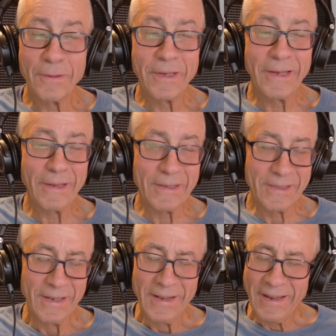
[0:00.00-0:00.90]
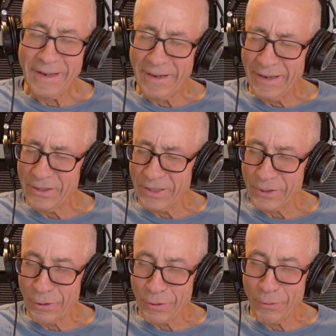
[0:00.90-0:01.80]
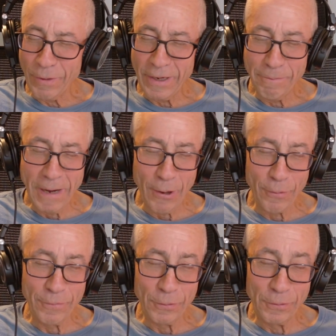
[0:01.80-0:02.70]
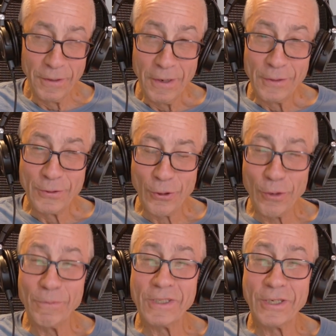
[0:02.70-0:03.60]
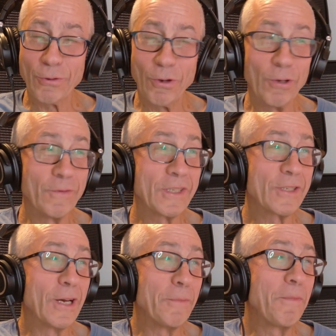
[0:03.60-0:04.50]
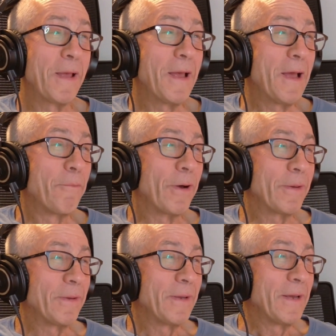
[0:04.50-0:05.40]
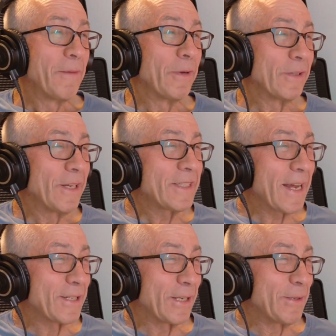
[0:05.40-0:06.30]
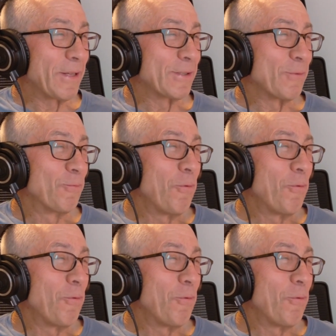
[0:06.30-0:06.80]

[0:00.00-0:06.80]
Okay, that's and agents are quite a powerful term this year all yes. of a sudden. Yes, but but let's actually there's